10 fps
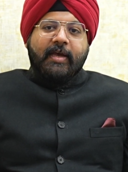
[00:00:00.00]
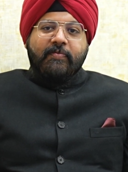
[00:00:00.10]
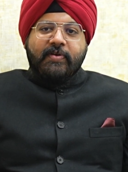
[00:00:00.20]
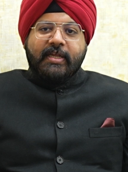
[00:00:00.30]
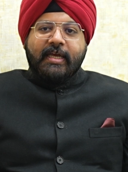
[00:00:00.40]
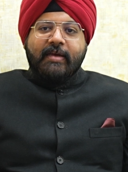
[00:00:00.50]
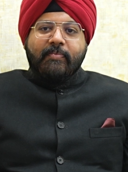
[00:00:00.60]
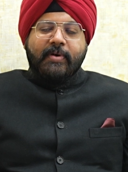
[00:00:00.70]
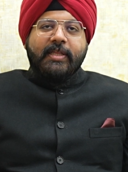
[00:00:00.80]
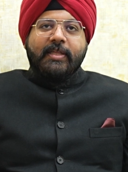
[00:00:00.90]
Every
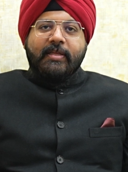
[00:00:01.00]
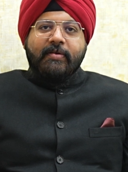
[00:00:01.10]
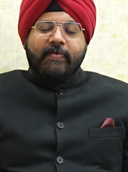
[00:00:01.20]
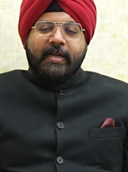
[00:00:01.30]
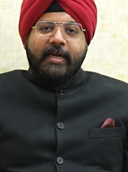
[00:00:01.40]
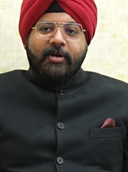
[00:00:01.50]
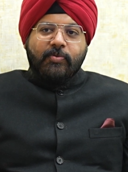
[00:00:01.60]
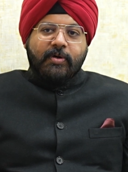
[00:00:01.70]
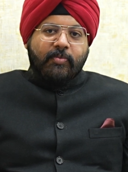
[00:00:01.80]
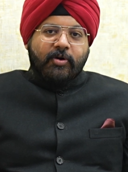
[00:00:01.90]
month when I
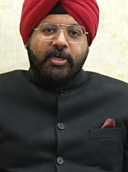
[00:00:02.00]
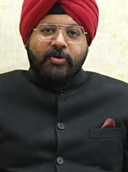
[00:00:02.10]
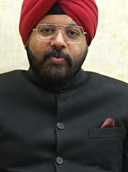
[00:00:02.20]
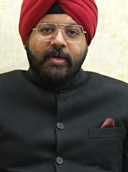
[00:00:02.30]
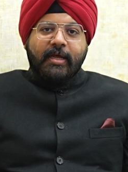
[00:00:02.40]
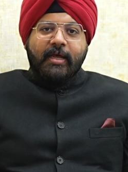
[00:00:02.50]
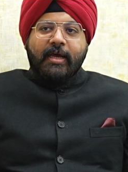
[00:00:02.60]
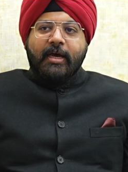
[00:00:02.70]
do a module,